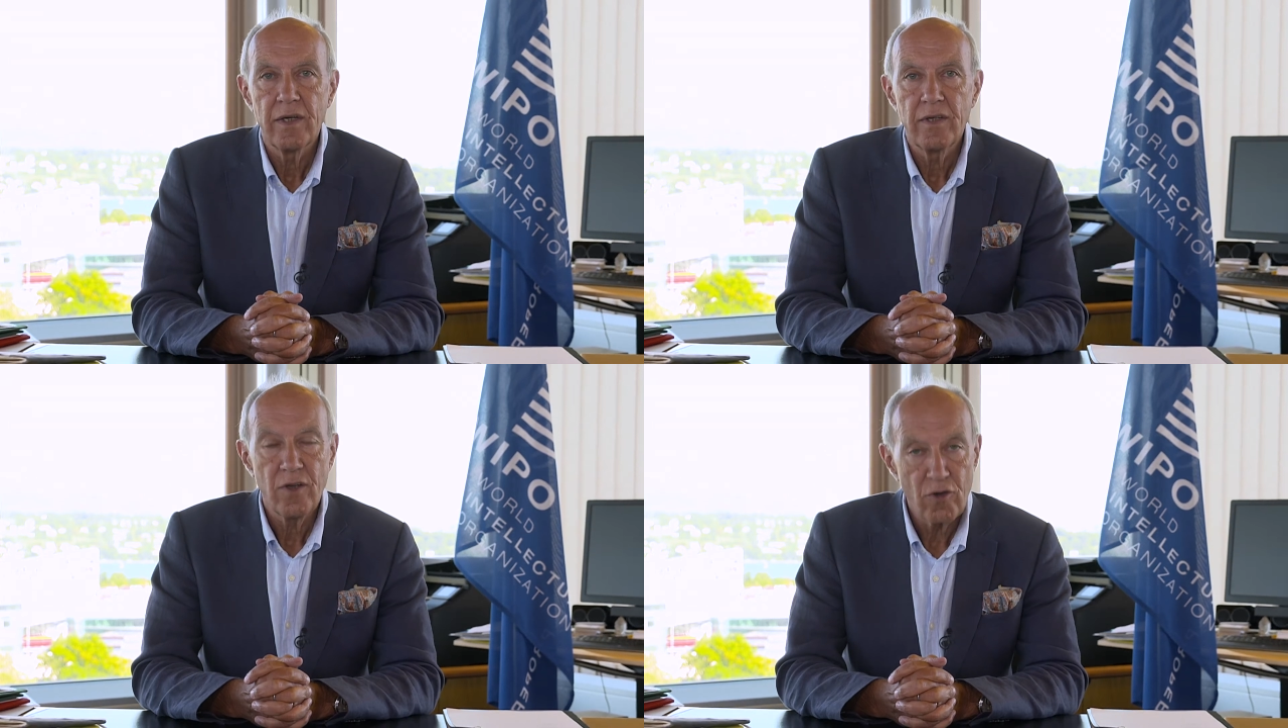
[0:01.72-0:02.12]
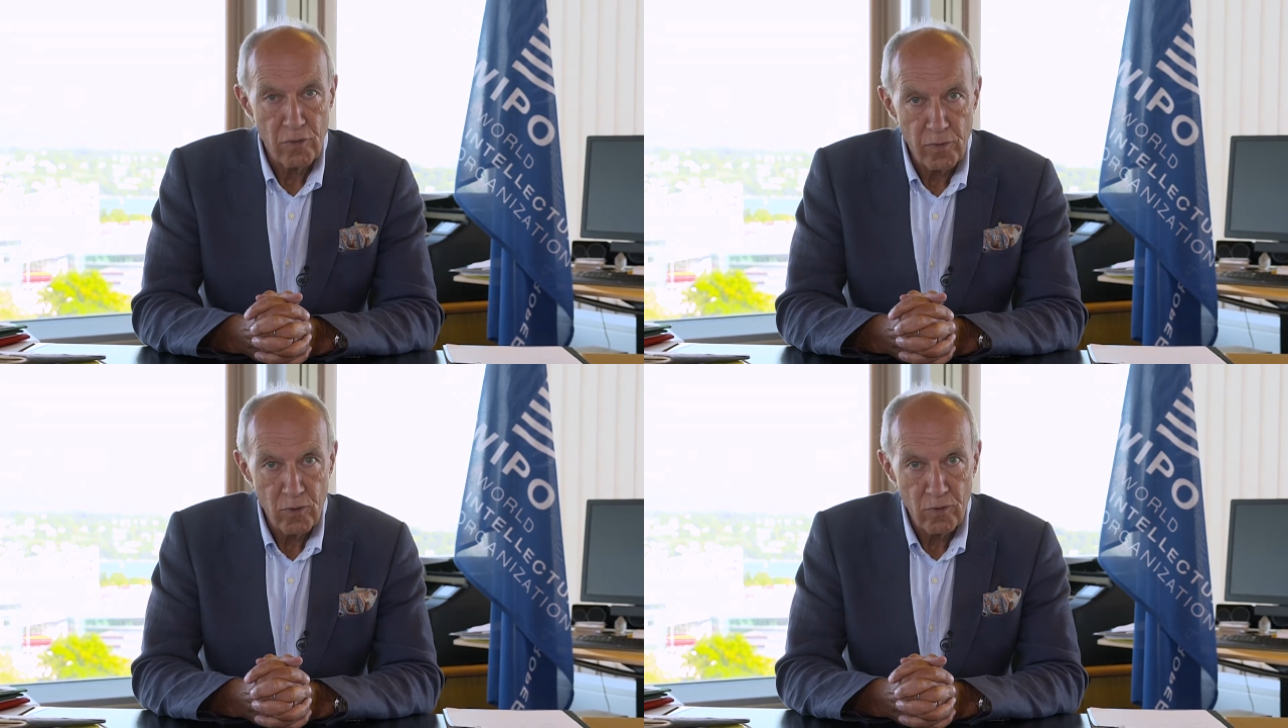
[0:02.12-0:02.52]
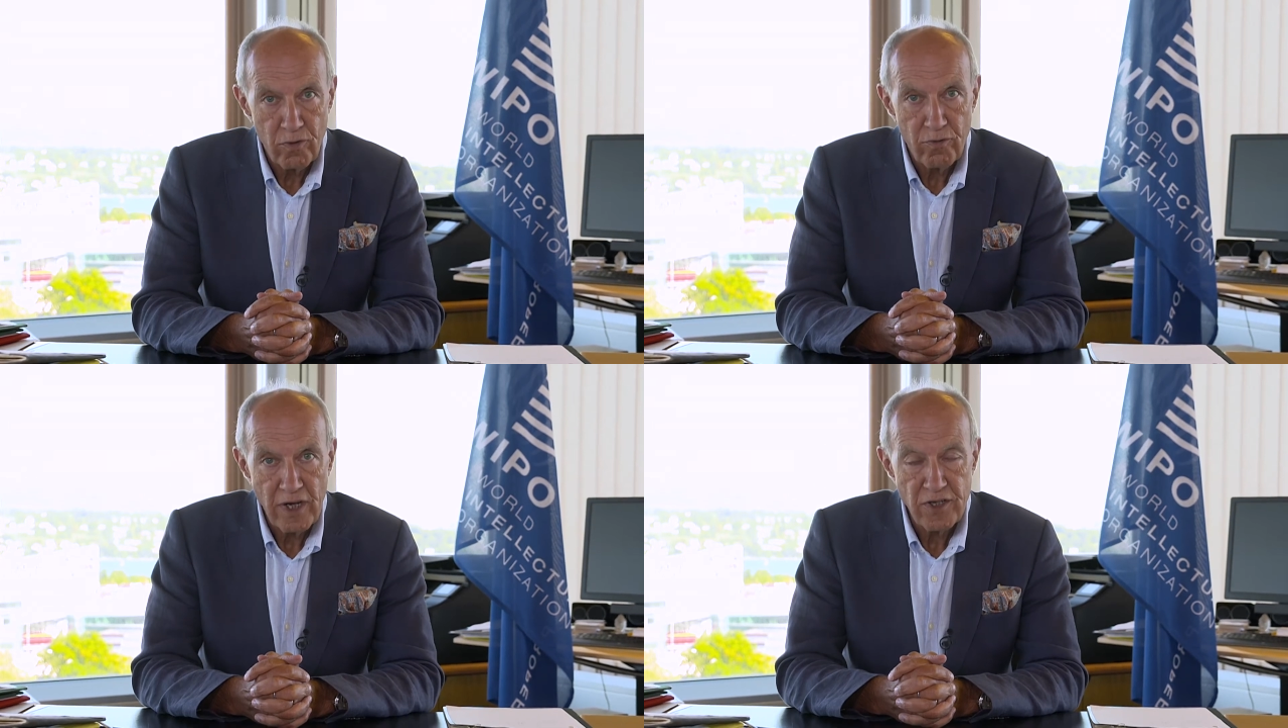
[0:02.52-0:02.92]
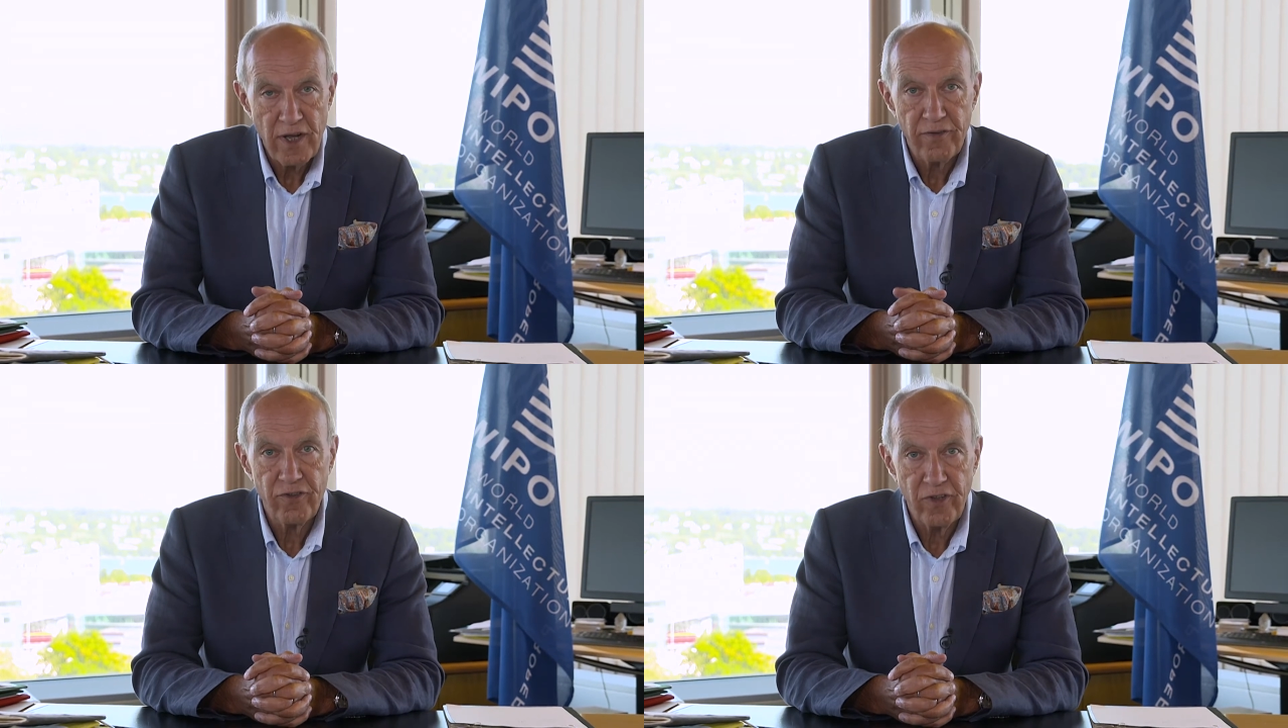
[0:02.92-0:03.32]
the Honourable
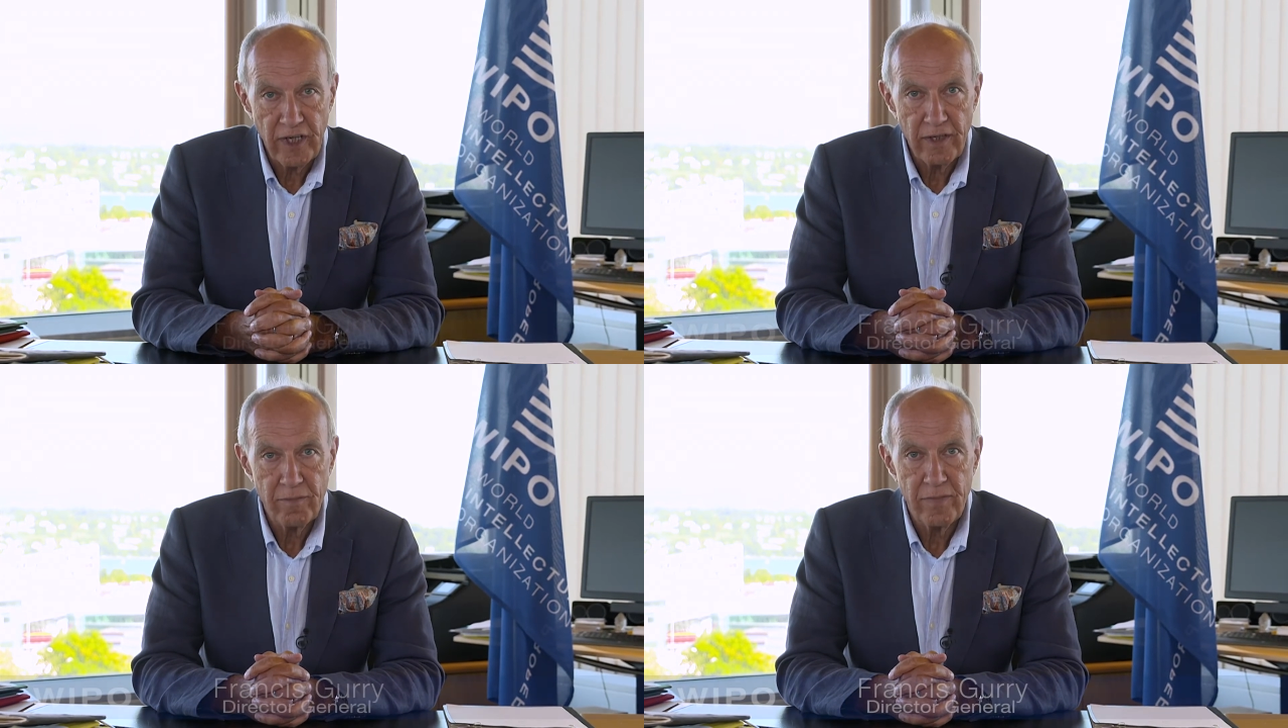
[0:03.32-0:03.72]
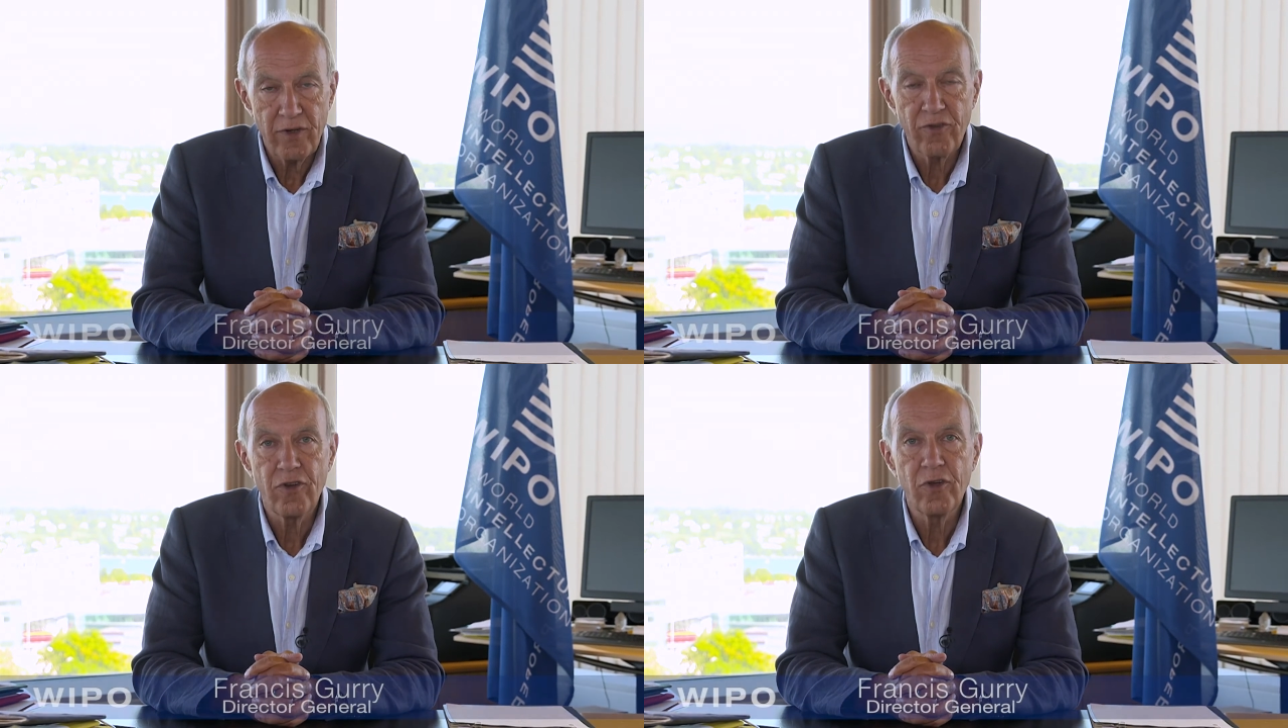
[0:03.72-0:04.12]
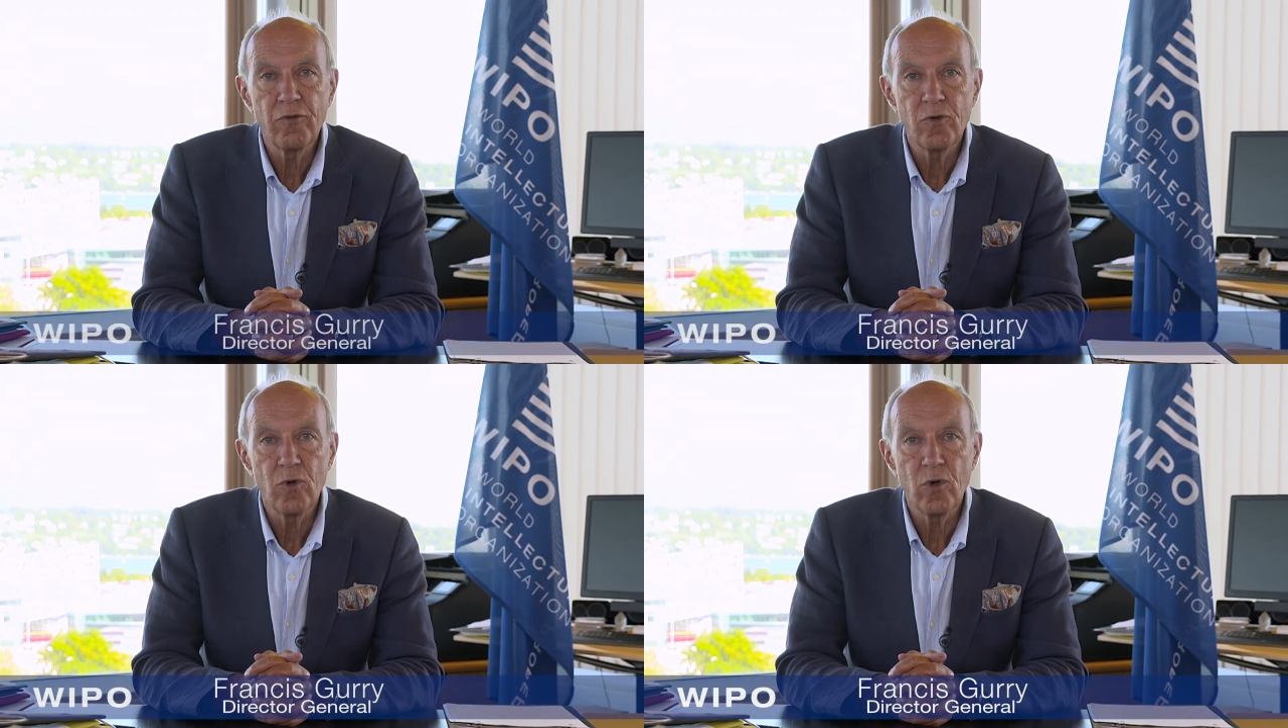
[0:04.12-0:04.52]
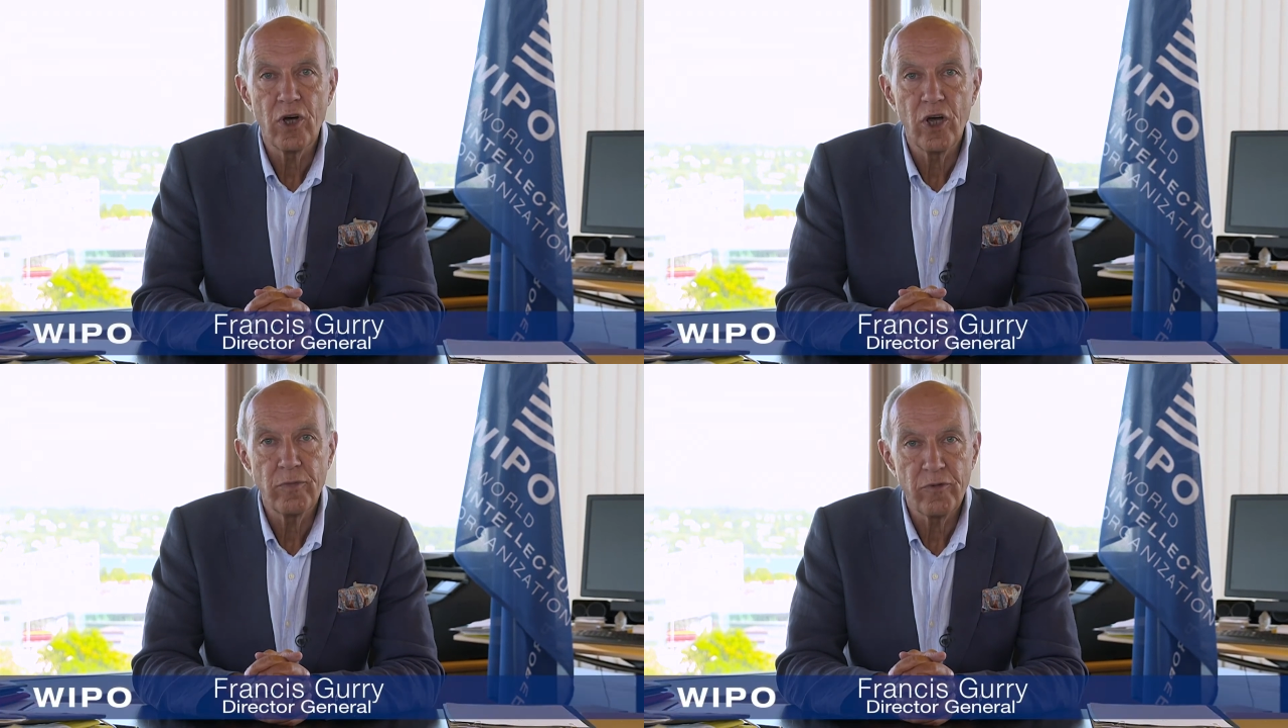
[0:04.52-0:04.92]
Rajnath Singh, Minister for
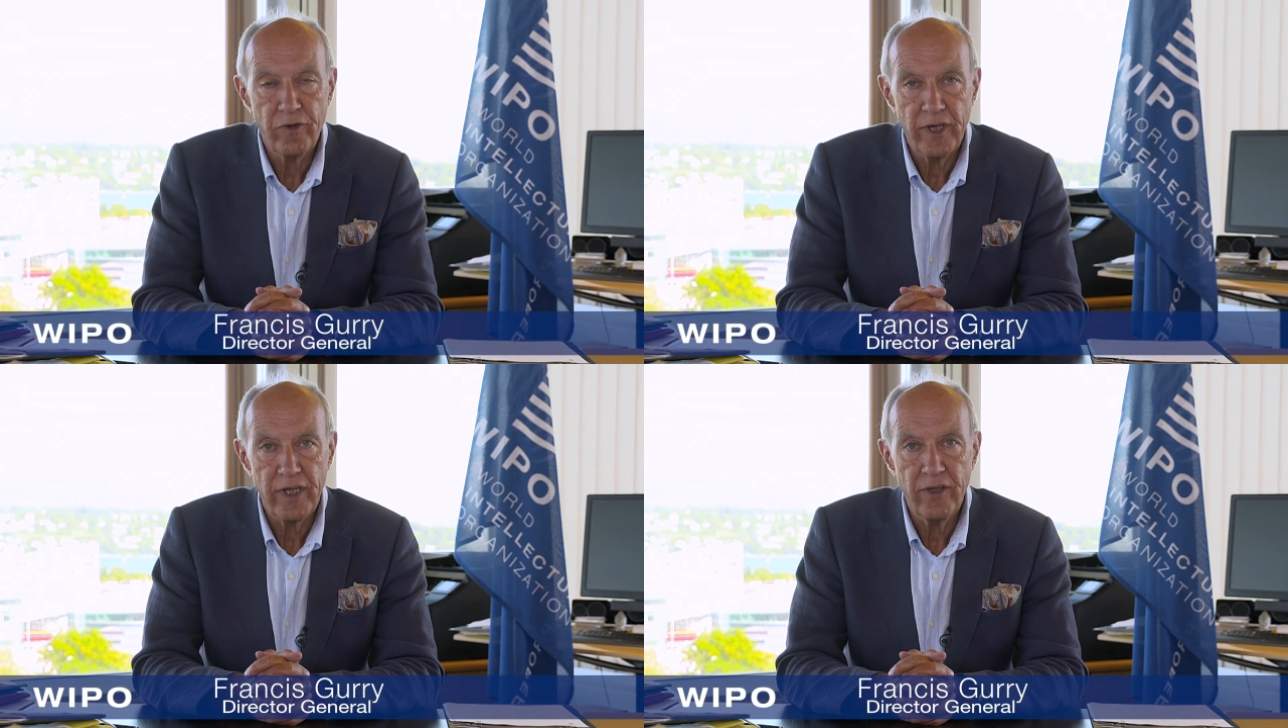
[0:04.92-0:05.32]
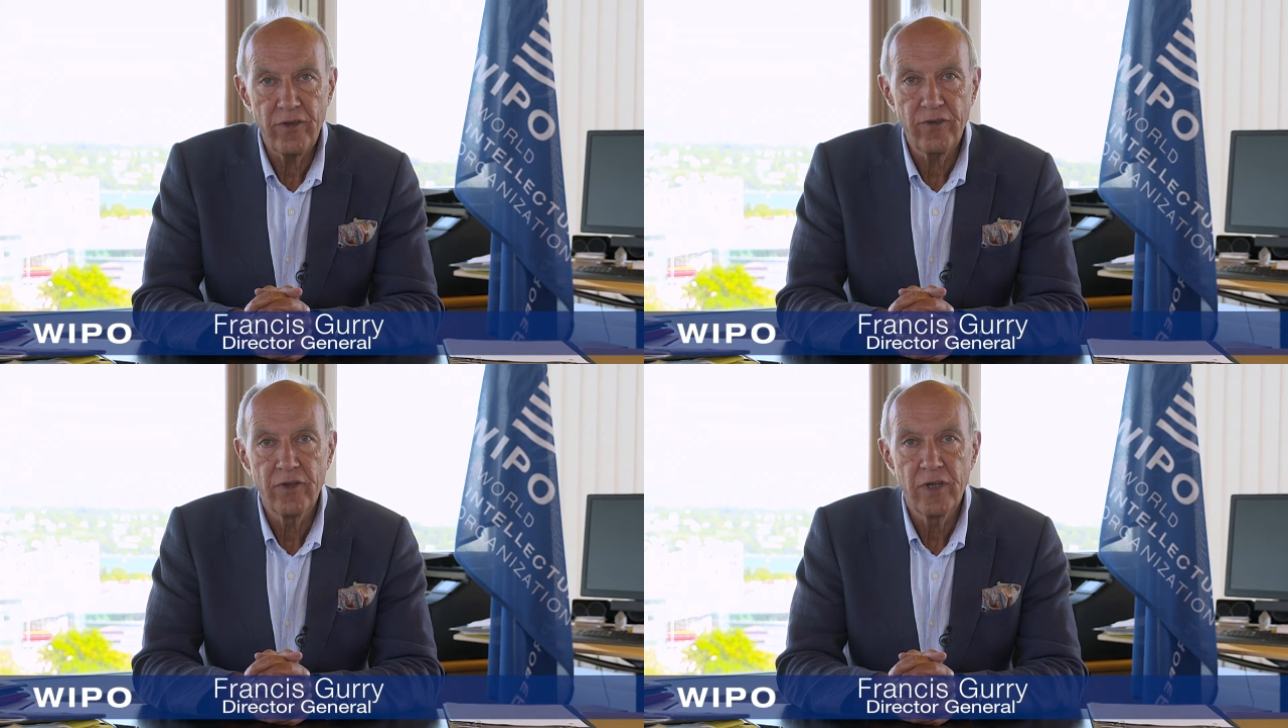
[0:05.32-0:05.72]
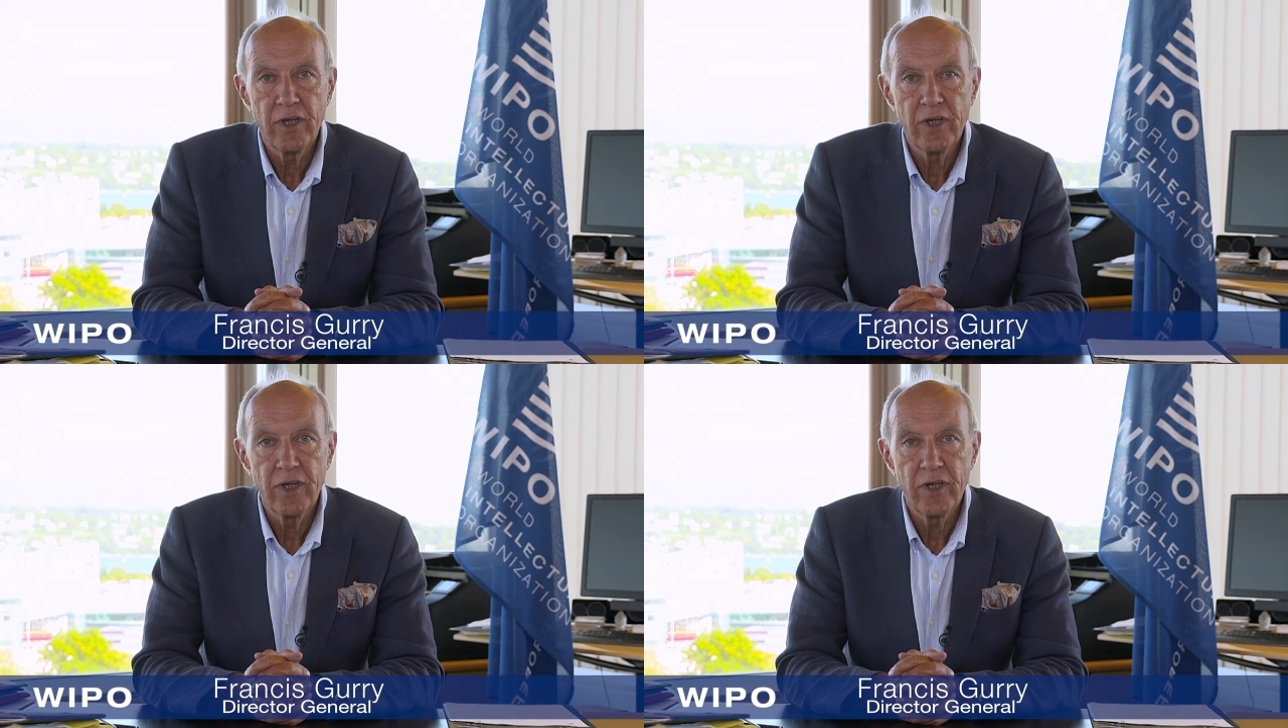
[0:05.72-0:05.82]
Home Affairs,